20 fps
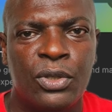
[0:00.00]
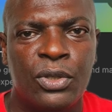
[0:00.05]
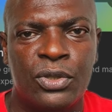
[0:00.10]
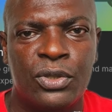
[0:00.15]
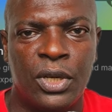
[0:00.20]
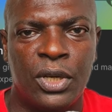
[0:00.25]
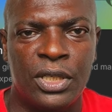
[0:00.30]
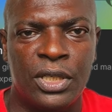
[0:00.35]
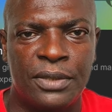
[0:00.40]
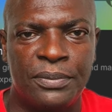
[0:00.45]

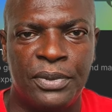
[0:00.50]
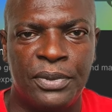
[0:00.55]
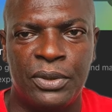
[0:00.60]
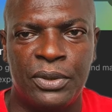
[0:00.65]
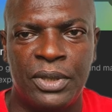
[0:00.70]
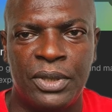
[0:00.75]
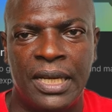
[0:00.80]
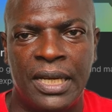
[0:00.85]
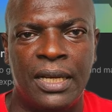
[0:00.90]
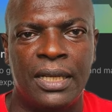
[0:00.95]
So it's
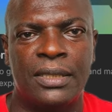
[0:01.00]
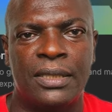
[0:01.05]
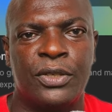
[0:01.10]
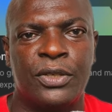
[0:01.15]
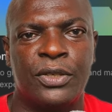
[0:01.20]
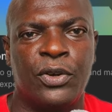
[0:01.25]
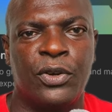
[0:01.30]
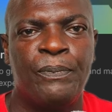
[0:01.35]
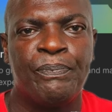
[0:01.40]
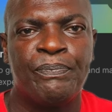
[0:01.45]
building it.
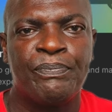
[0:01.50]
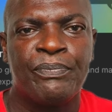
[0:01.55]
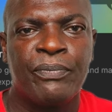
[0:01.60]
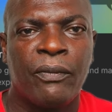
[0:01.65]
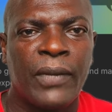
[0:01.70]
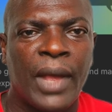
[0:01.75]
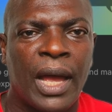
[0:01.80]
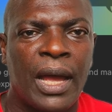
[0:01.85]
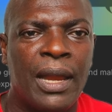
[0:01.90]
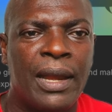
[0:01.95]
So
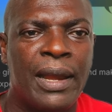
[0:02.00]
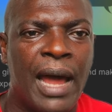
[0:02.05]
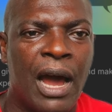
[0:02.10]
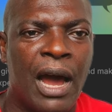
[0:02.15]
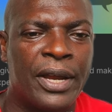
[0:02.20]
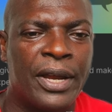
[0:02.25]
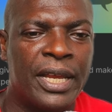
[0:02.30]
now,